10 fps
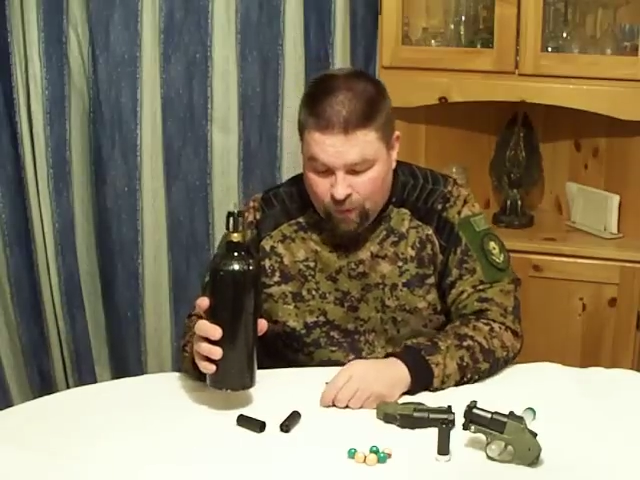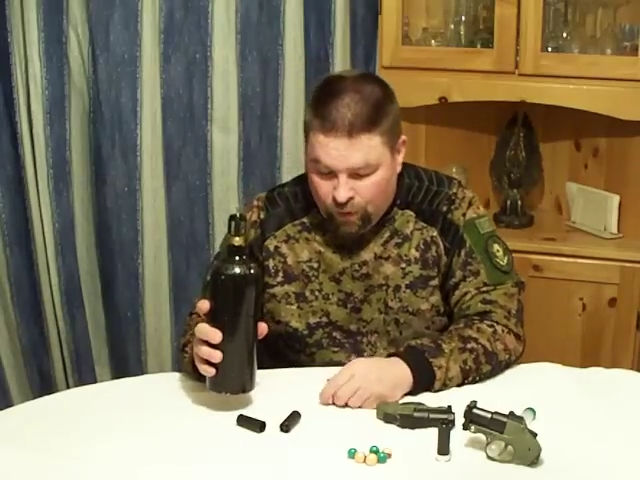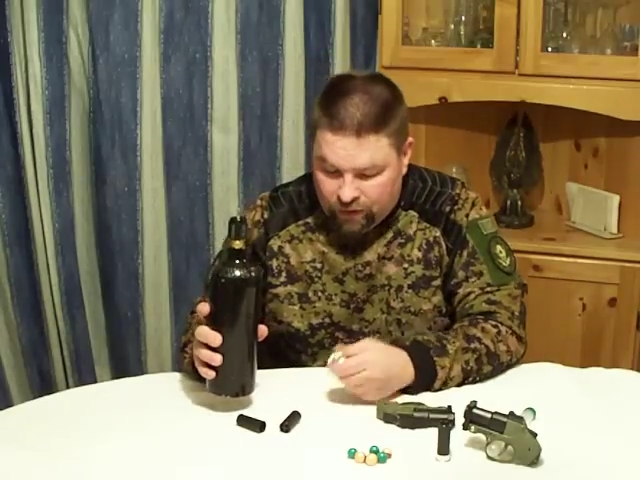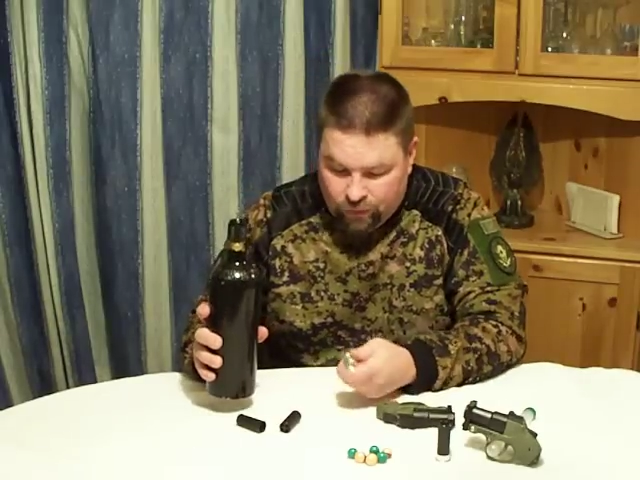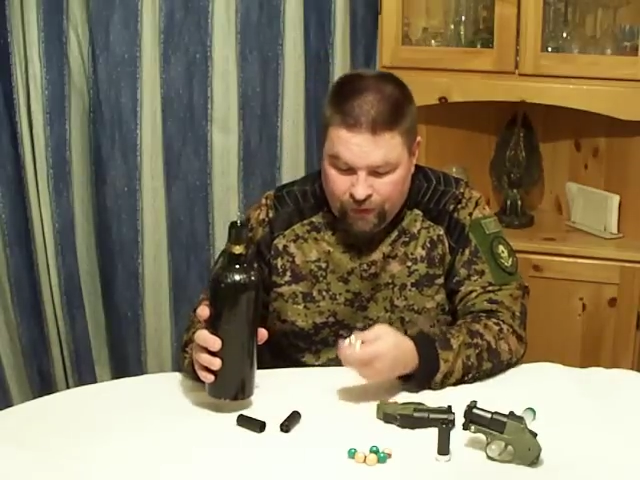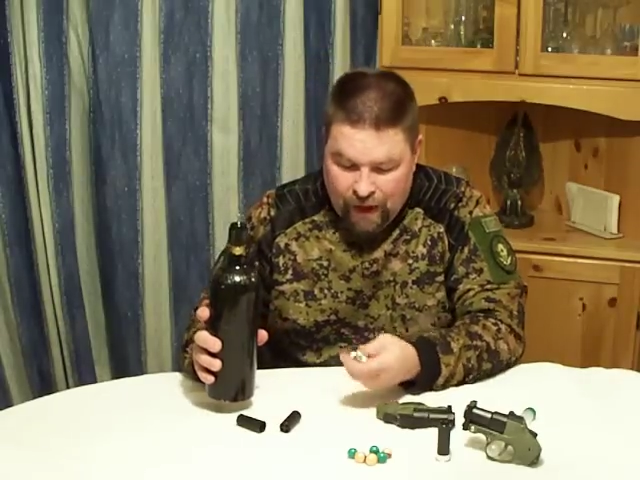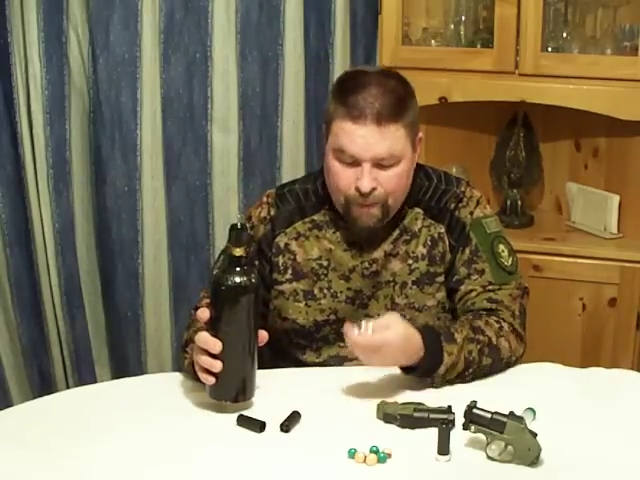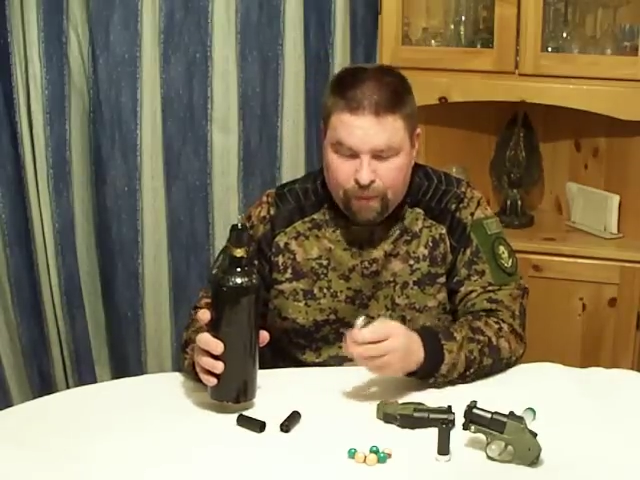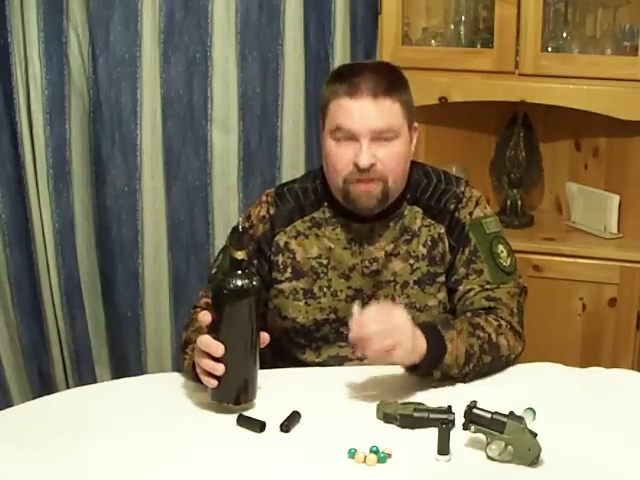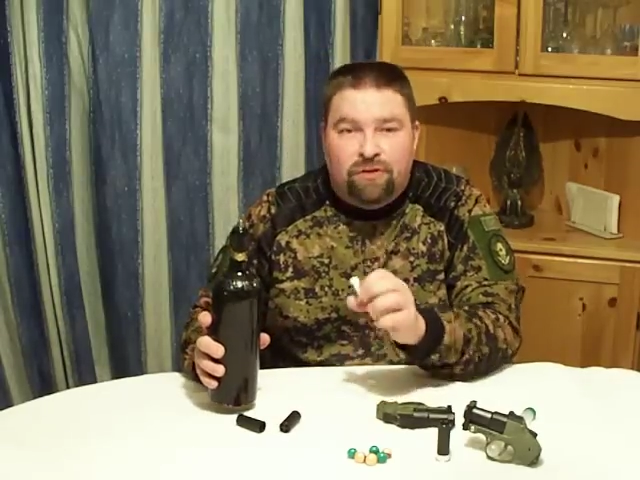It works with high
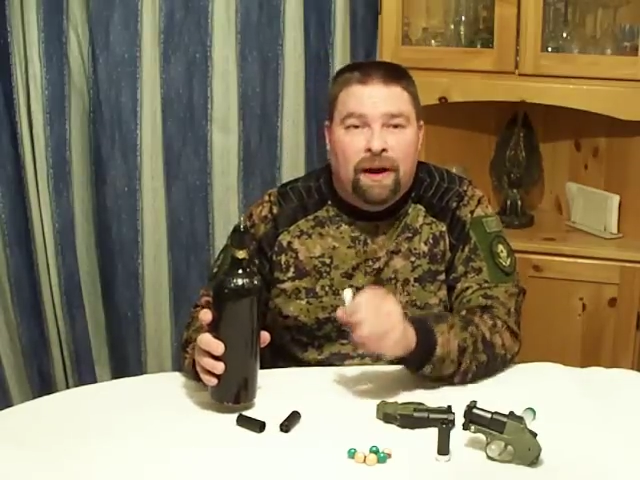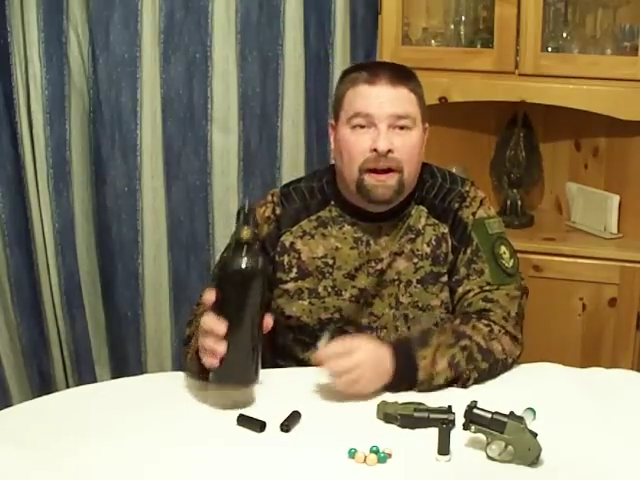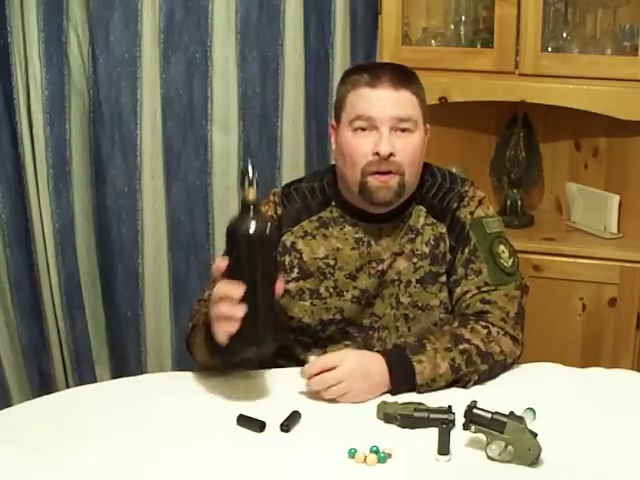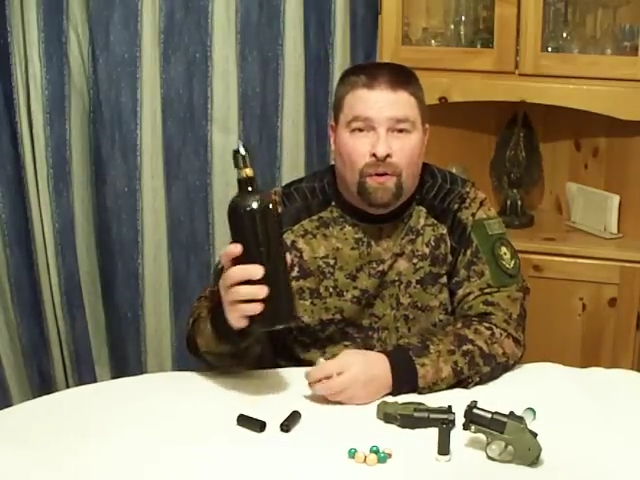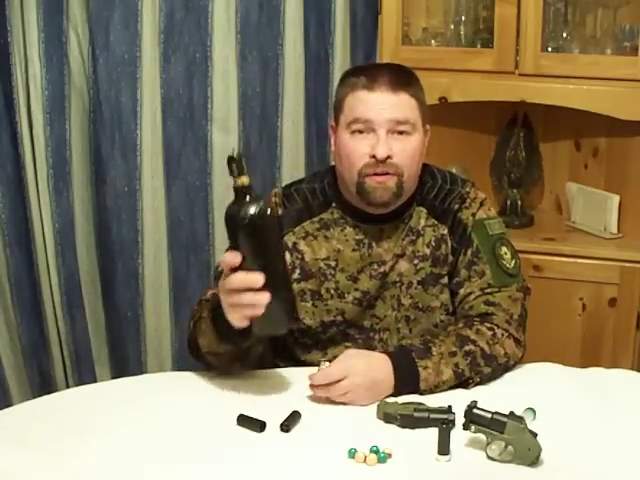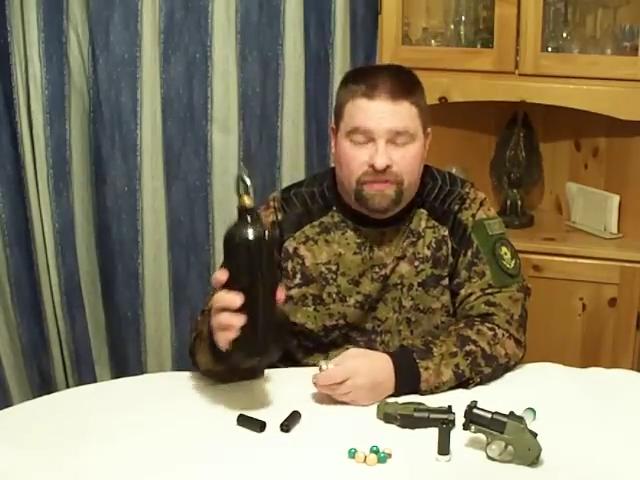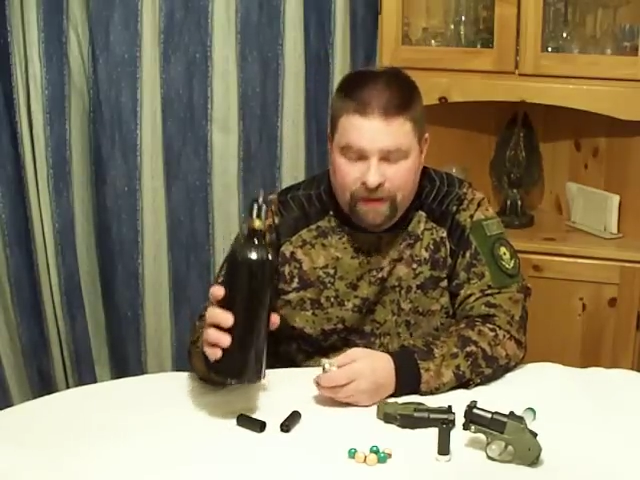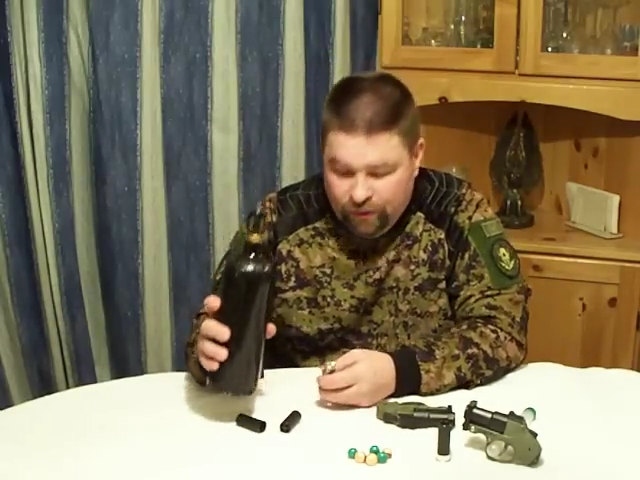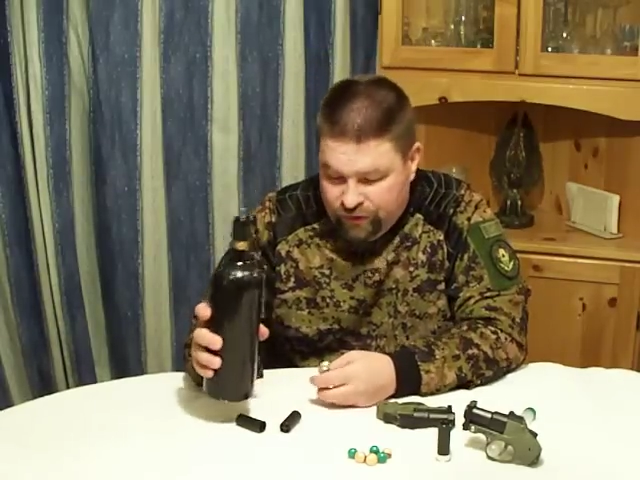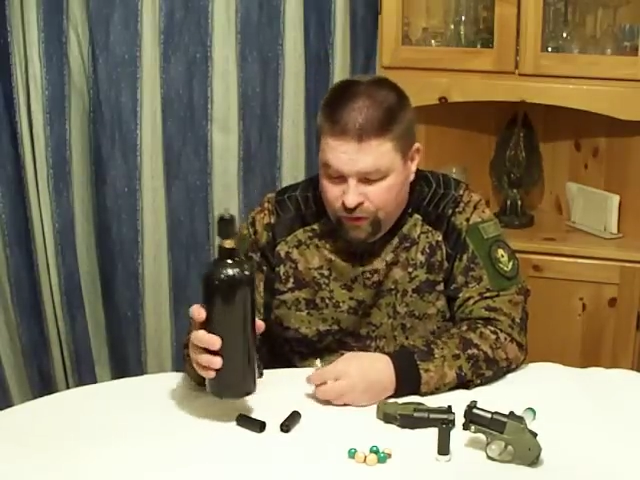pressure air or
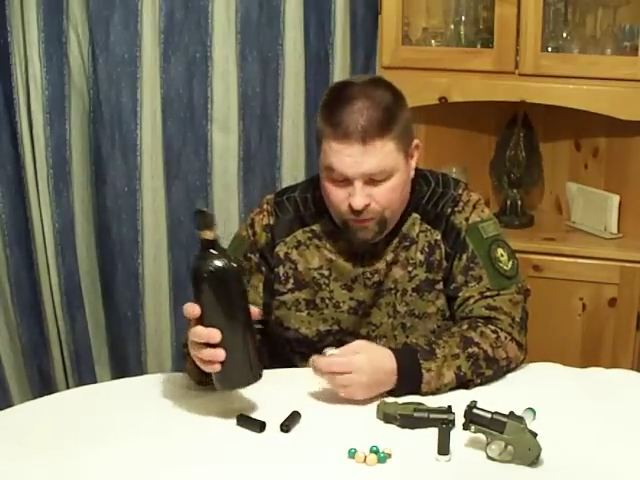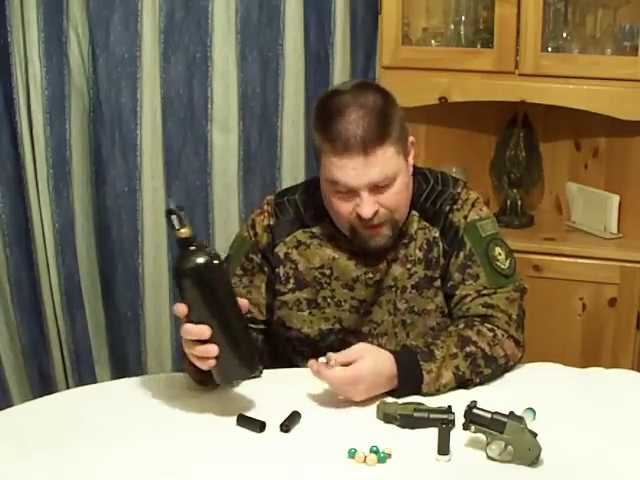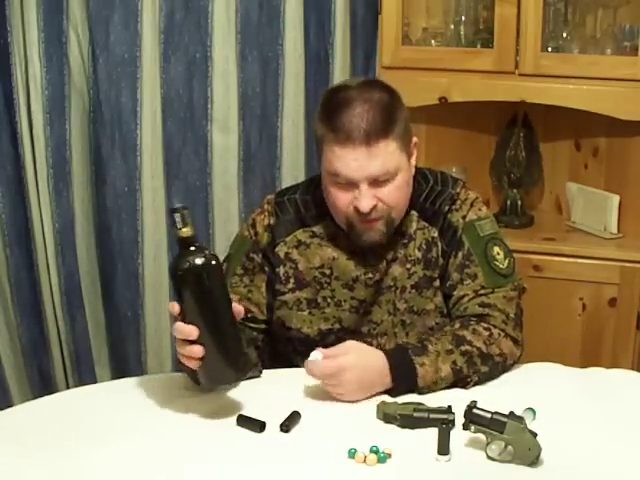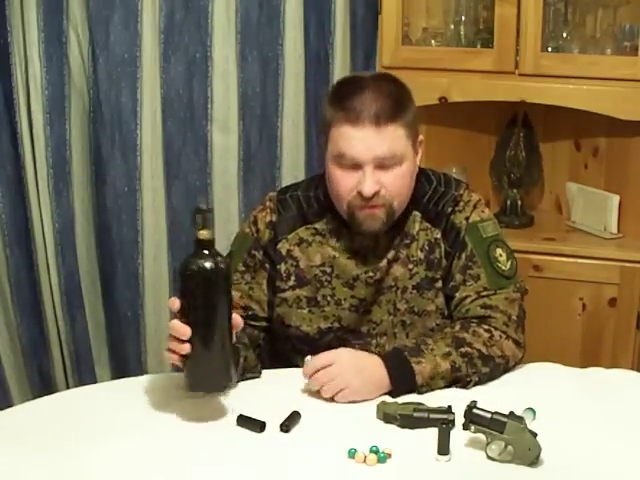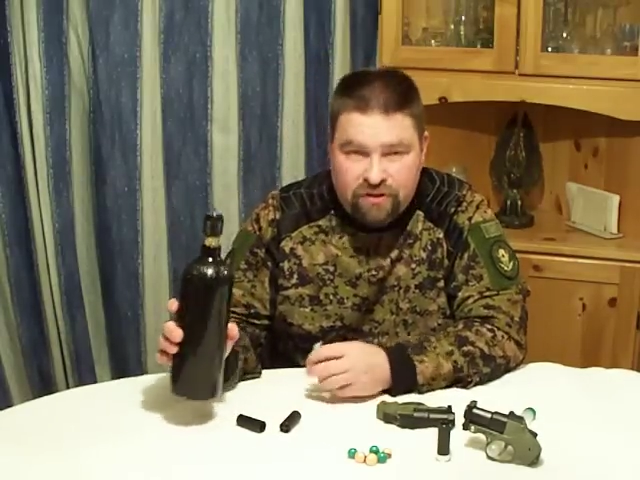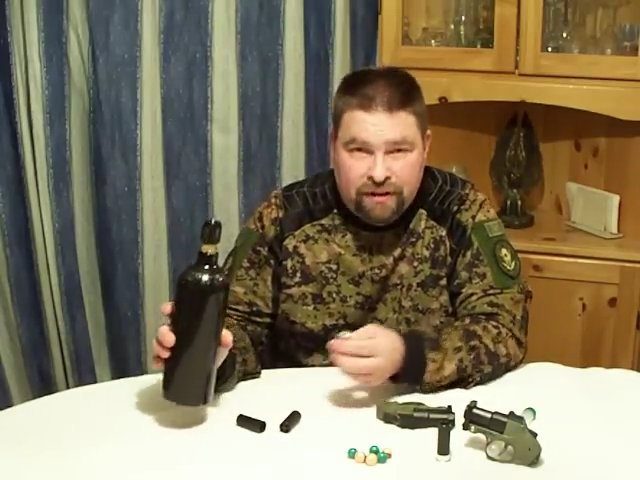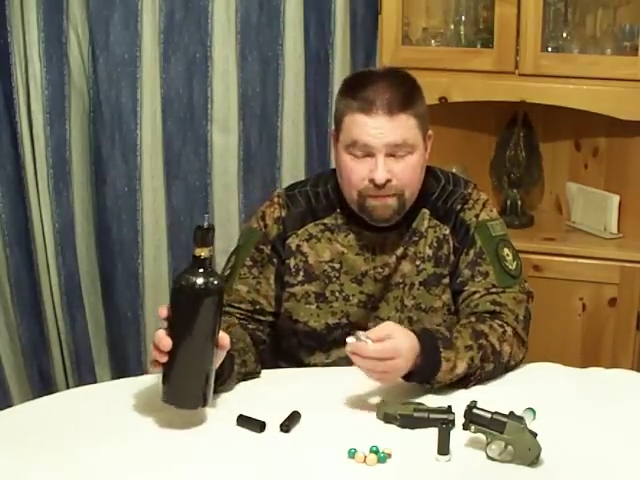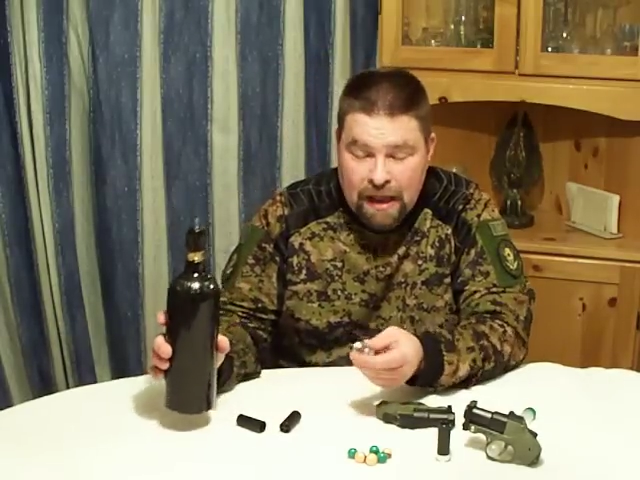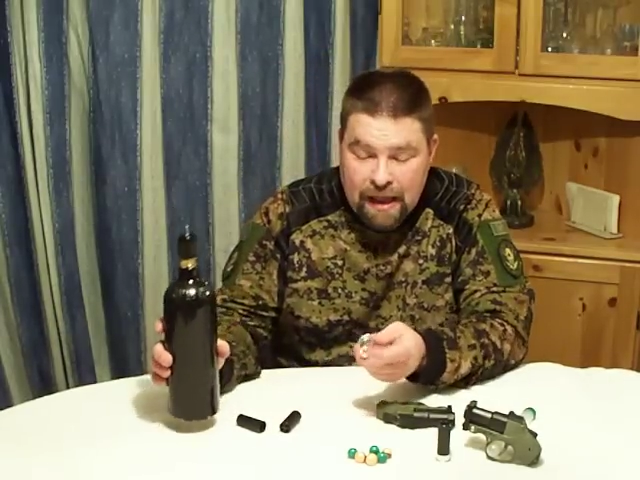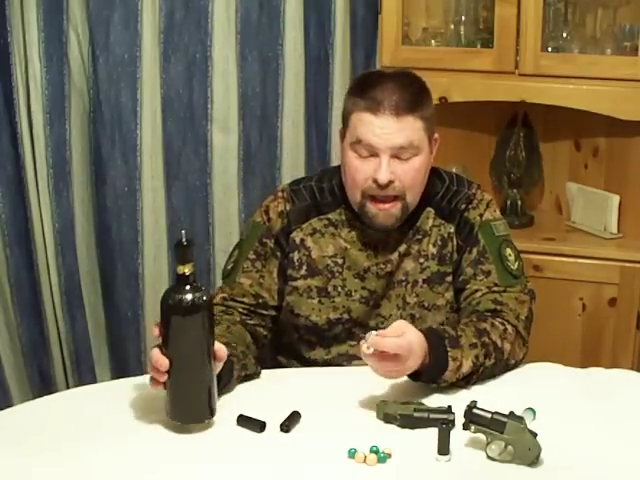CO2, nitrogen.